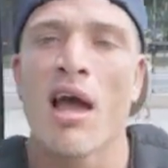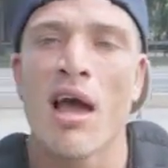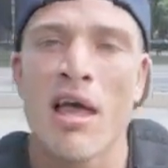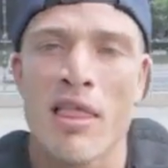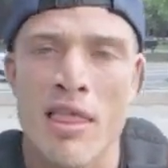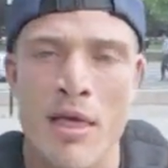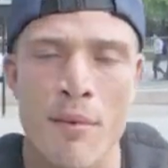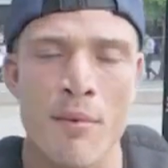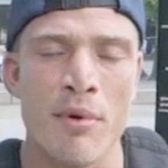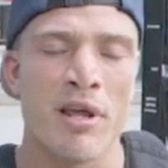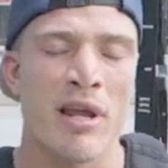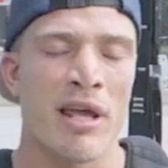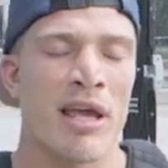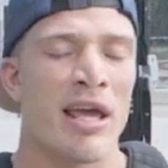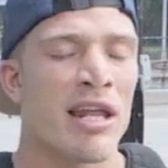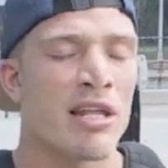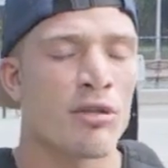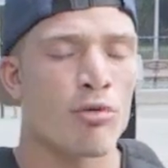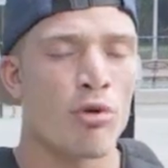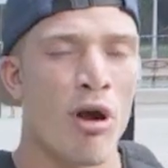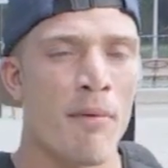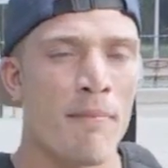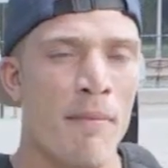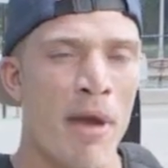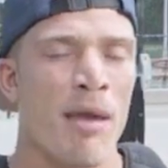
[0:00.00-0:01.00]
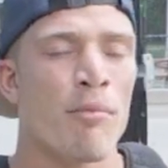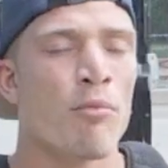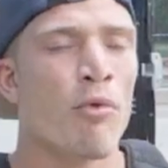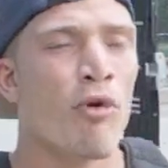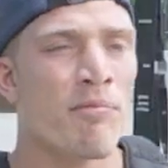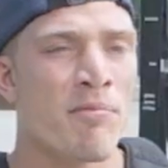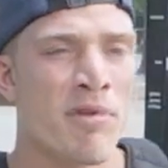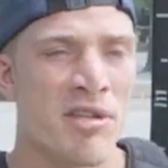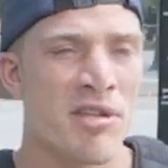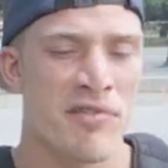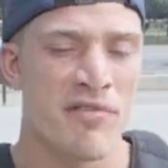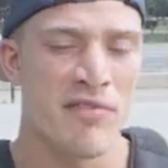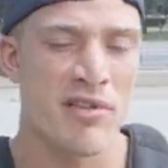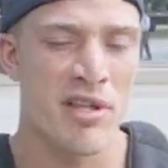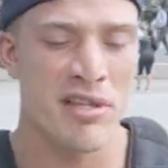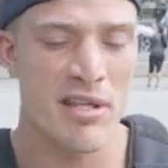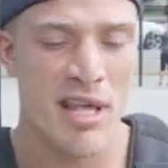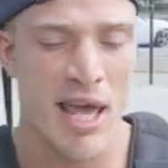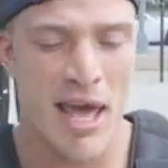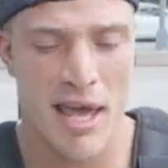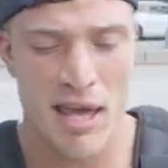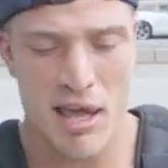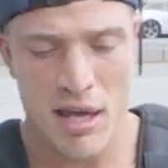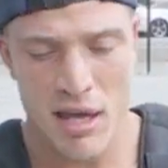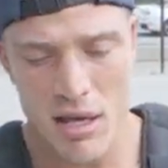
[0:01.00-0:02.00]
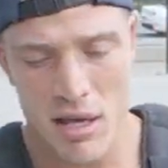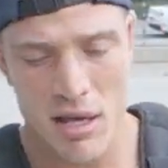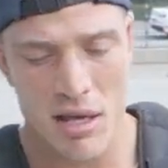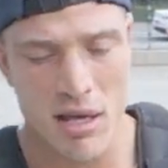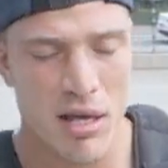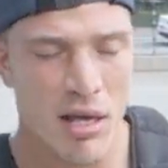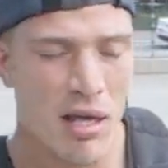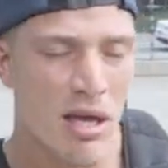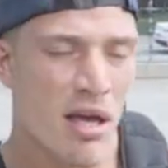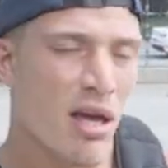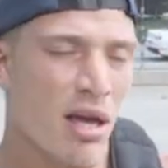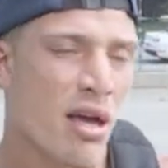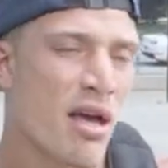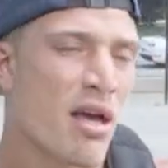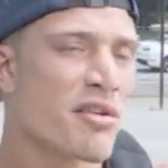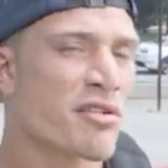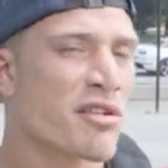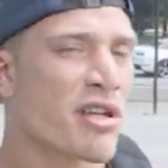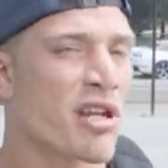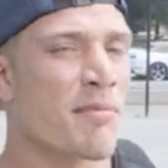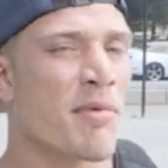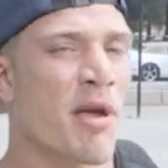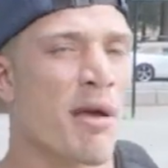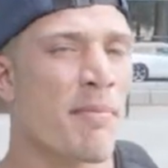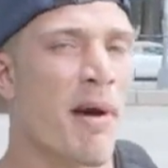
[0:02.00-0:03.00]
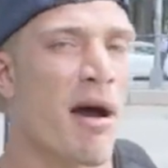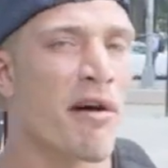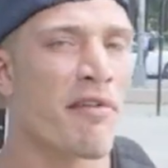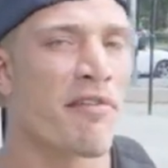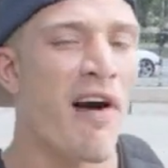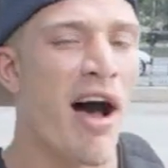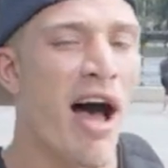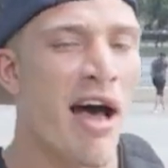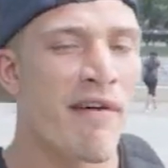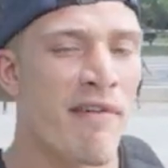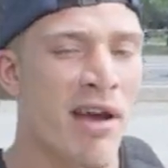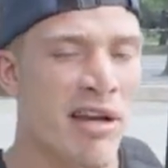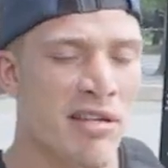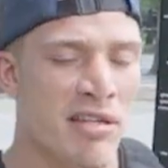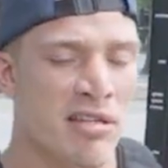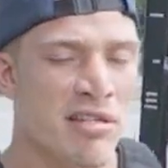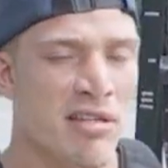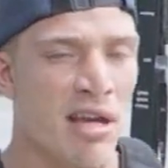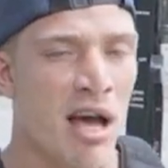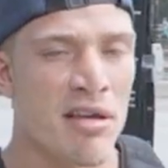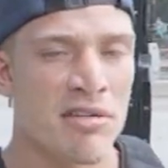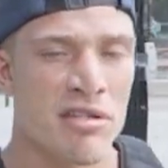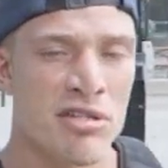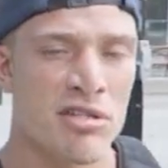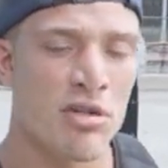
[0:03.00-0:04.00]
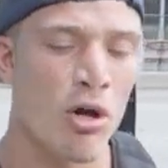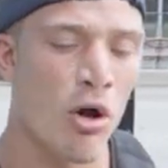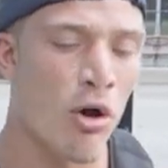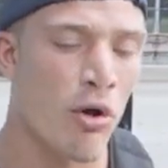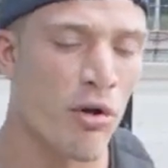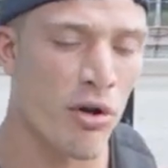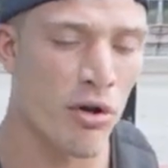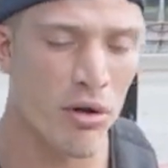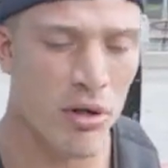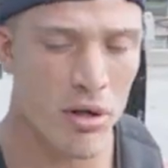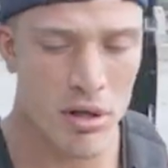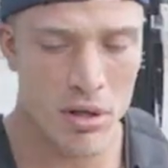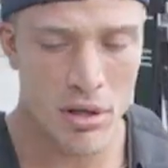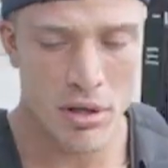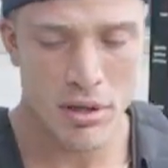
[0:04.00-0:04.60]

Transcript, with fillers: Then we're gonna get into our main movements for the day. It's gonna be about five exercises total.